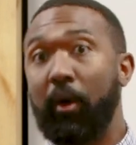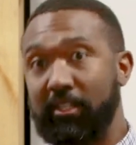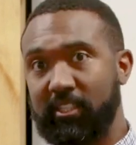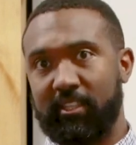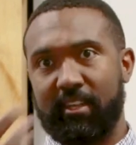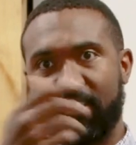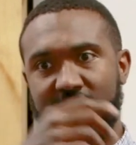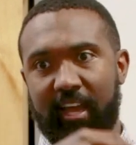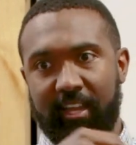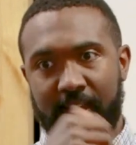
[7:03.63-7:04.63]
ahead to the next
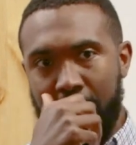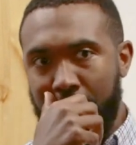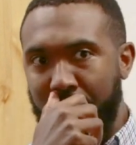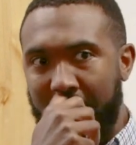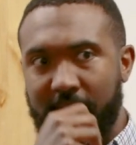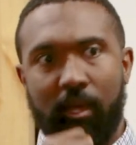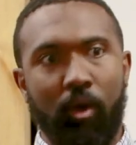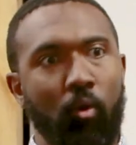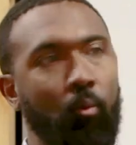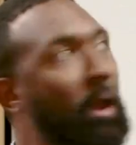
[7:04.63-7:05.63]
slide.
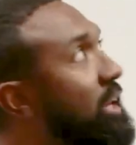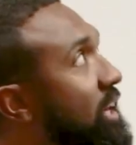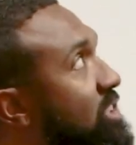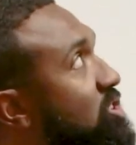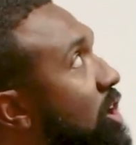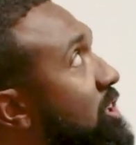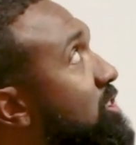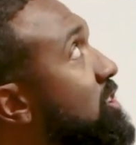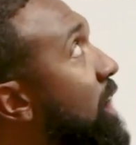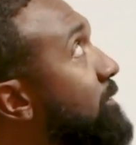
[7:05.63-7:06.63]
But when he started
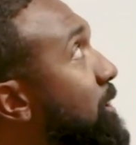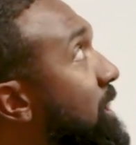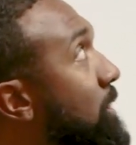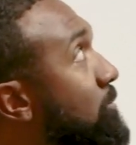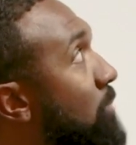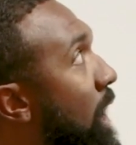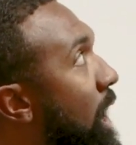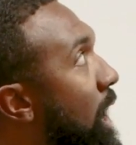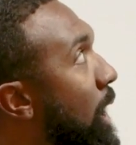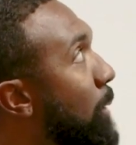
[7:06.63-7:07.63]
discovering
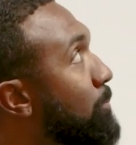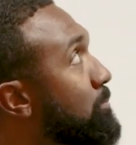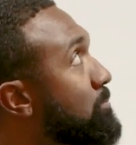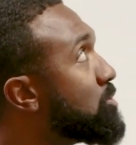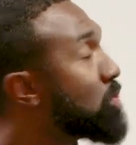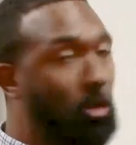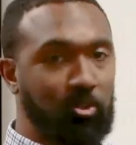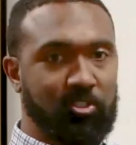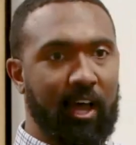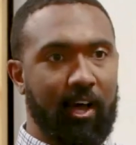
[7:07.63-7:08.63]

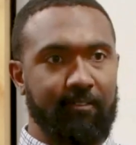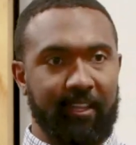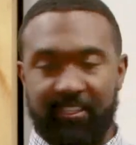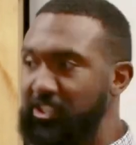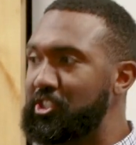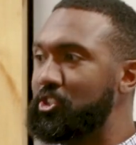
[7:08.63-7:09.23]
skulls of indigenous